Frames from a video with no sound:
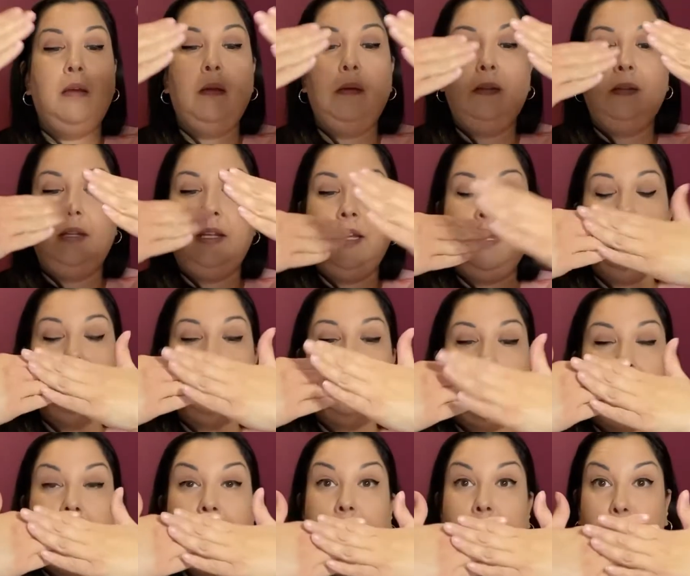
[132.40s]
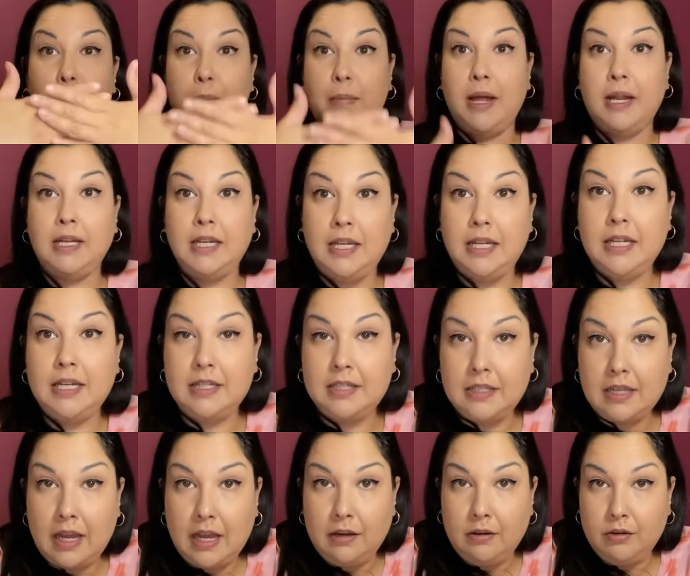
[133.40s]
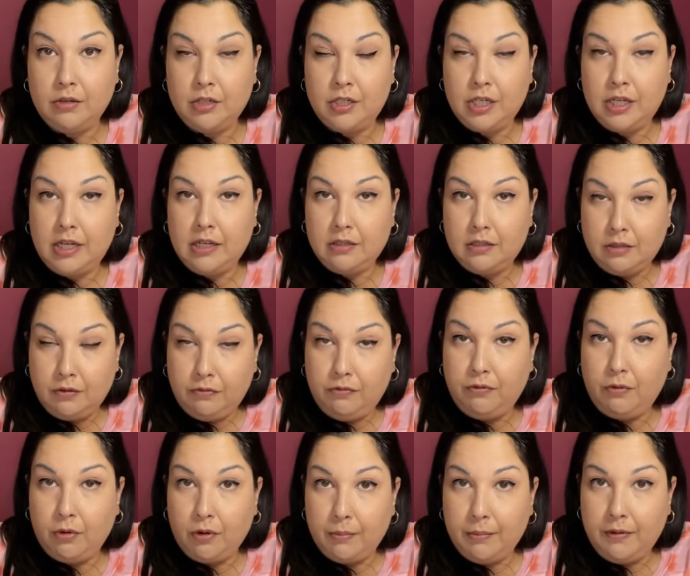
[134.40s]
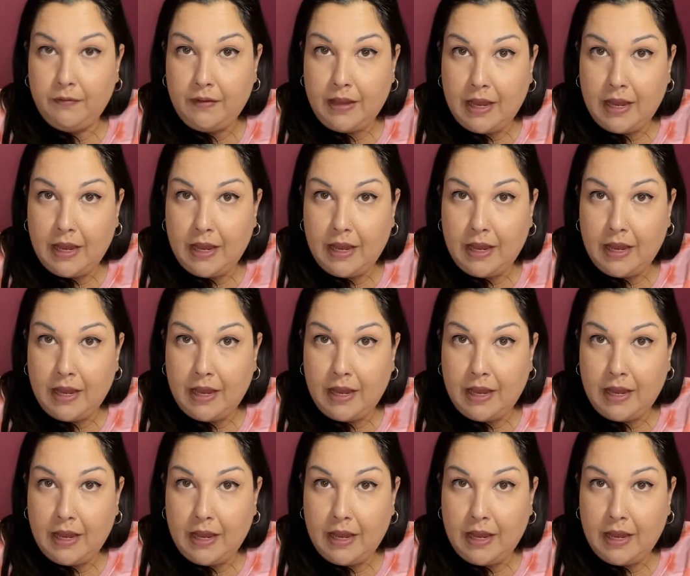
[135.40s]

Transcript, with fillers: here's the thing money is energy it's a form of